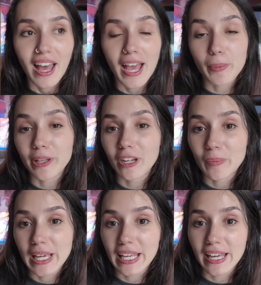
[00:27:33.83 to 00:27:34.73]
I plan on
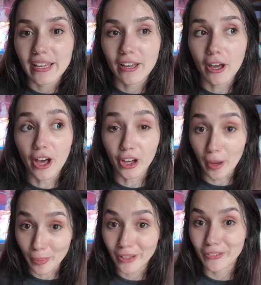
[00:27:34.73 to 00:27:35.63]
making a
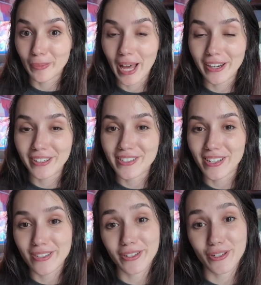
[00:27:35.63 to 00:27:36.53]
couple of her patterns
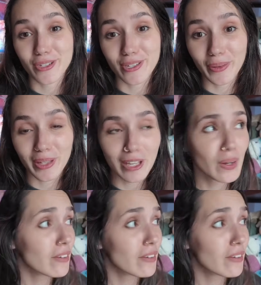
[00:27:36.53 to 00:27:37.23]
because they're so cute.